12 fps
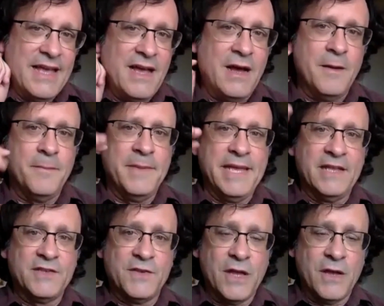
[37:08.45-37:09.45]

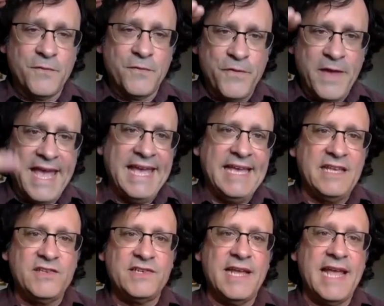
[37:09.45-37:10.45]
It's a
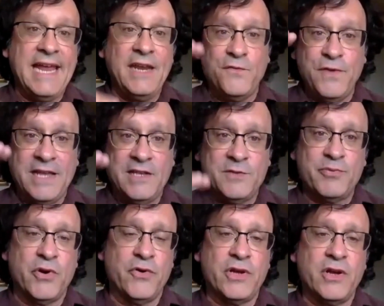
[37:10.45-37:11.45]
eight-phase
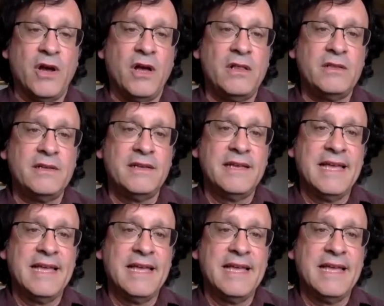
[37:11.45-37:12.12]
protocol,